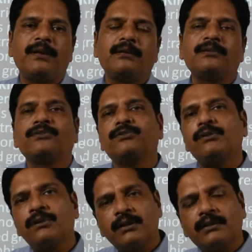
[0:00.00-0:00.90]
being.
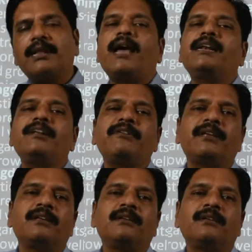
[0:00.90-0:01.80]
So they are
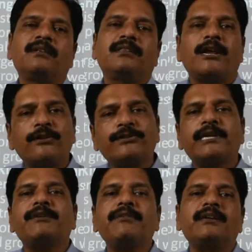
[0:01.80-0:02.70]
living, they are
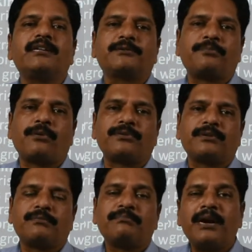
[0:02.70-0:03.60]
also giving response,
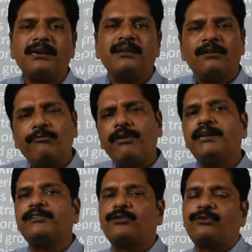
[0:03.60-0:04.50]
but
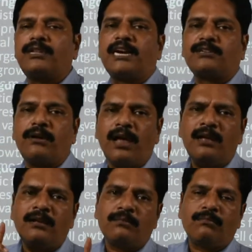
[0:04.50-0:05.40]
very slow. That's why
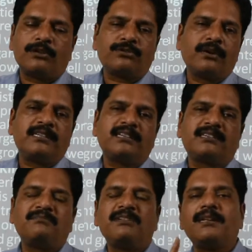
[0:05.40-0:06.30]
muscular
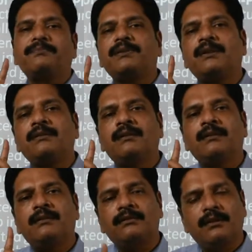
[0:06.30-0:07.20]
system is absent,
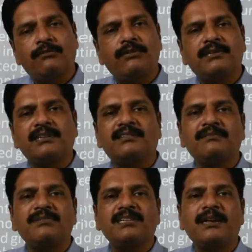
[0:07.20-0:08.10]
nervous
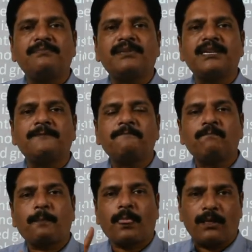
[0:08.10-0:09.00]
system is
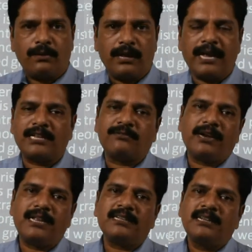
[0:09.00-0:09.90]
absent. Okay, as
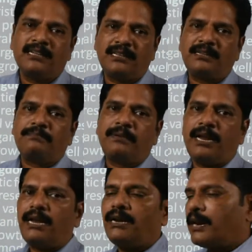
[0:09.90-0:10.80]
well as this
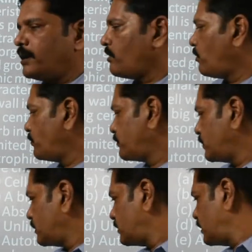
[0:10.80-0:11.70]
brain and all
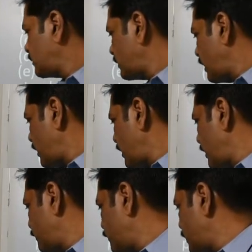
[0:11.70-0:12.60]
such things are
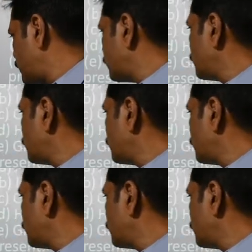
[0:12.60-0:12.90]
absent.